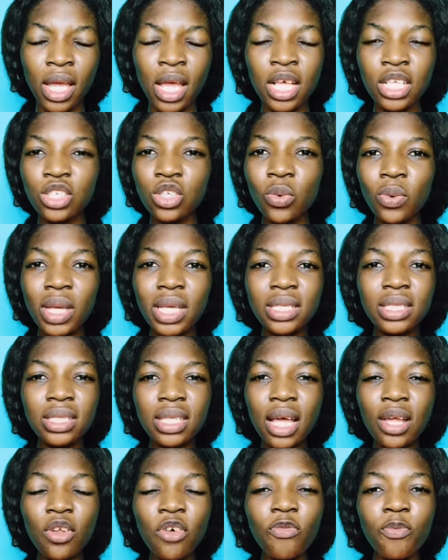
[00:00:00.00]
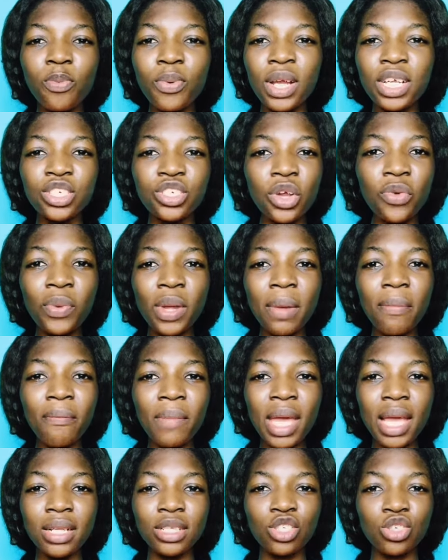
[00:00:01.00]
So instead of pressuring
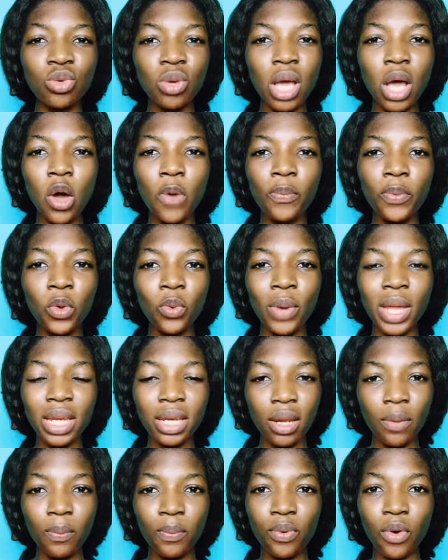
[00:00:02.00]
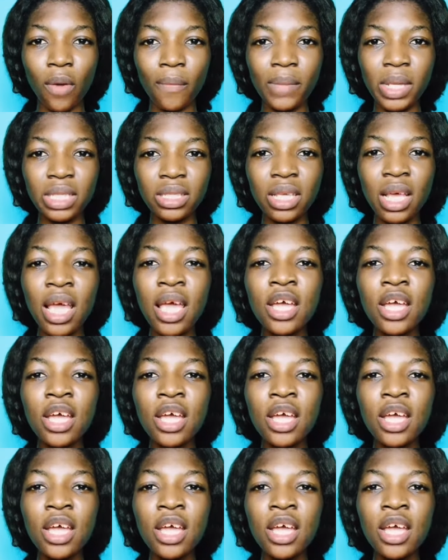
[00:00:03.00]
men to help you when they promise,